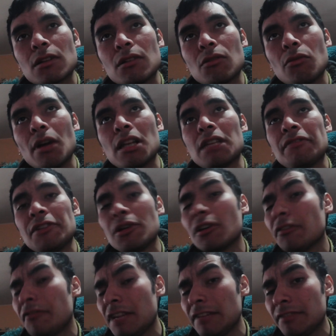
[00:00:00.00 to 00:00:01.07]
Well, if you're
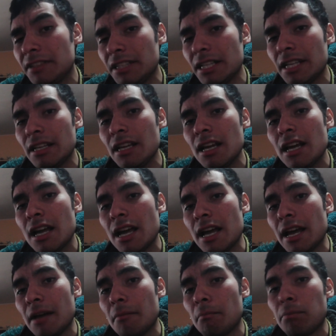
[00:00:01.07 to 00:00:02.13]
15
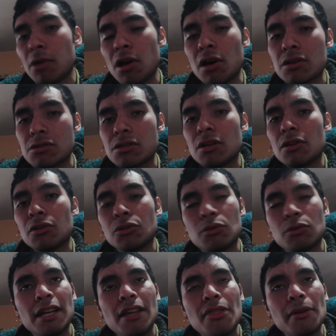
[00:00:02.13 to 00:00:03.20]
plus
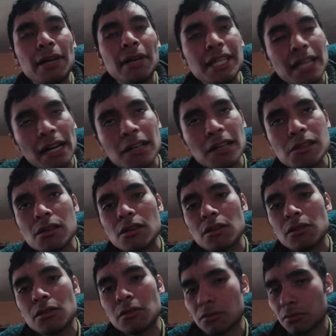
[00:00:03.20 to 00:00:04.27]
23 years,
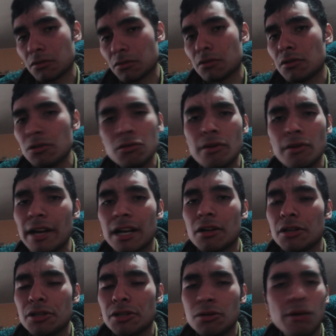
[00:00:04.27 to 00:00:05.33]
you
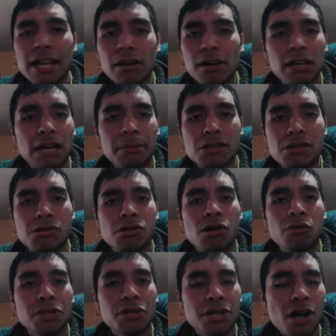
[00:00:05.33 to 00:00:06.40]
ain't gonna be so
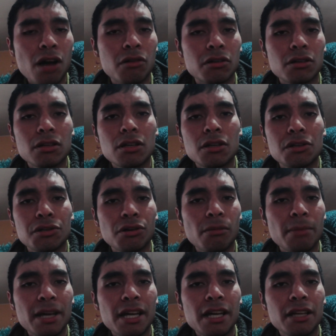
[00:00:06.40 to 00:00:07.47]
young. You'll
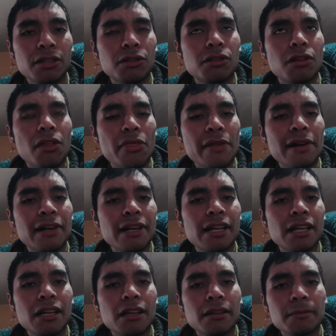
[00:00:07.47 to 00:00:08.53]
be
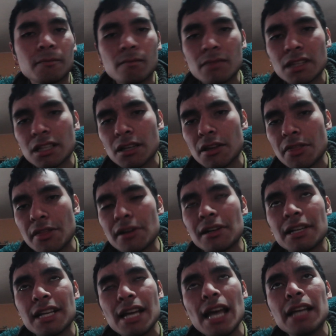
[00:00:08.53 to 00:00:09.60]

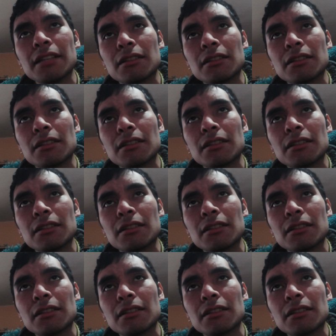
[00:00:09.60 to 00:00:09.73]
38.